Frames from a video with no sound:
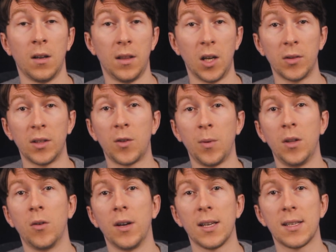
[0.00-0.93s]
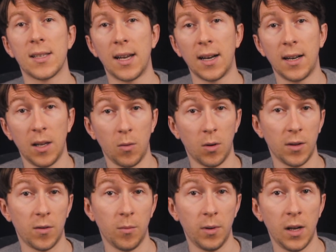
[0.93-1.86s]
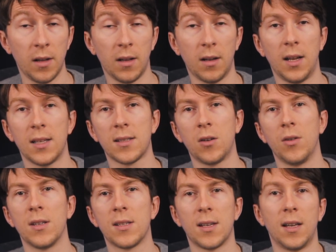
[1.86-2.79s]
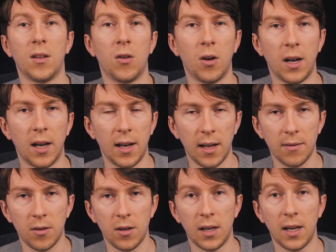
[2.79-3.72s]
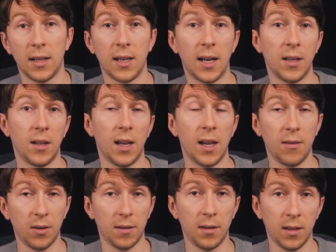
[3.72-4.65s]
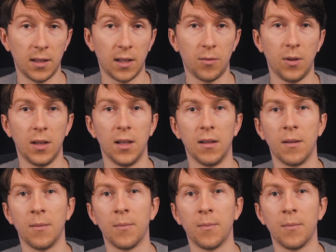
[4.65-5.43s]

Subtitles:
Now that we know exactly what to build, let's go inside GoHighLevel and add everything that we need.